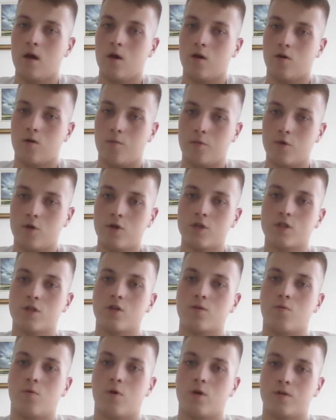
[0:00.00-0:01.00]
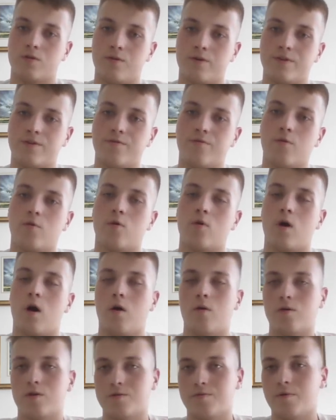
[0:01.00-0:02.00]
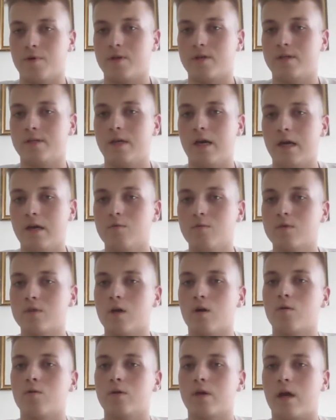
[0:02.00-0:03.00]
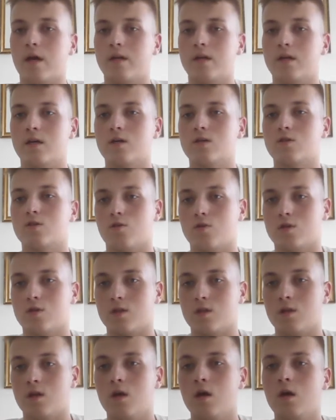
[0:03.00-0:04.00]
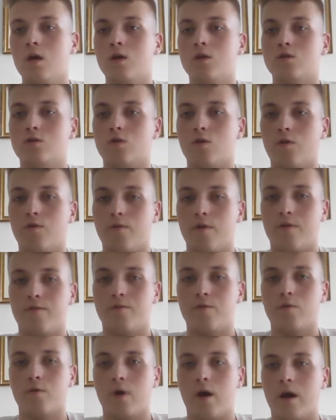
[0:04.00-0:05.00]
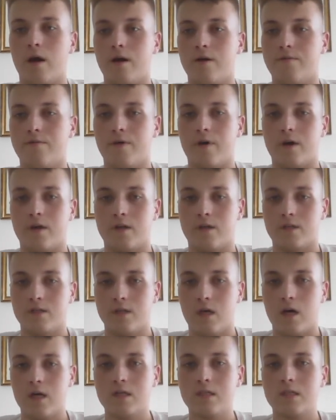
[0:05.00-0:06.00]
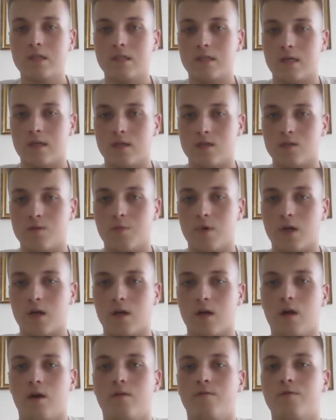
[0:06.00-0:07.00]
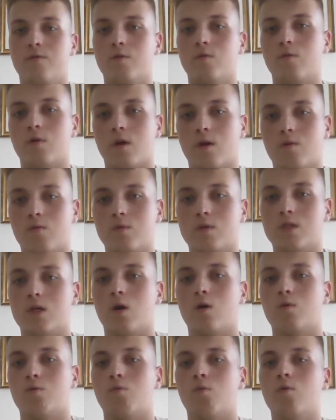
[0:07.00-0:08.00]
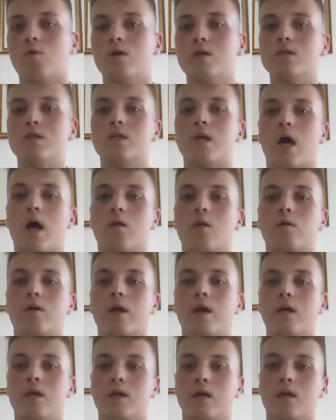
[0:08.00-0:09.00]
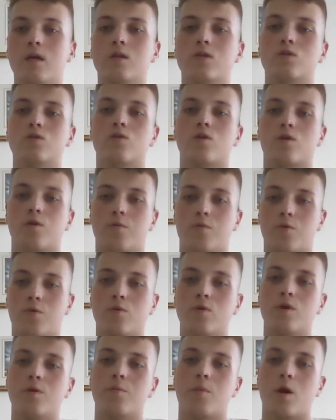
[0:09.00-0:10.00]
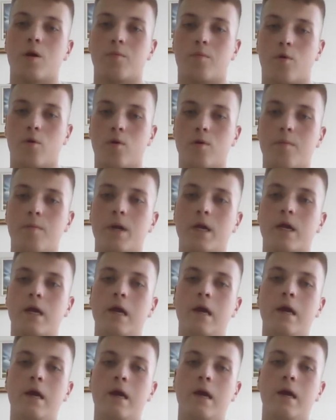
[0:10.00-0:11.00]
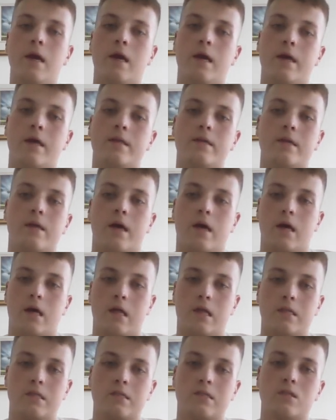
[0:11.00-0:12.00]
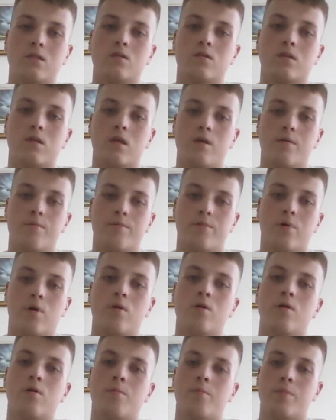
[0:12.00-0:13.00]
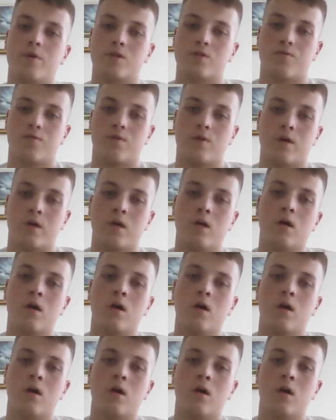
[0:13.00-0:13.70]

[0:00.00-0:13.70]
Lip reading: Computers can work 24 hours per day without getting exhausted. So if you have a task that is big enough, you can without worries allocate it to a computer by programming it and sleep peacefully.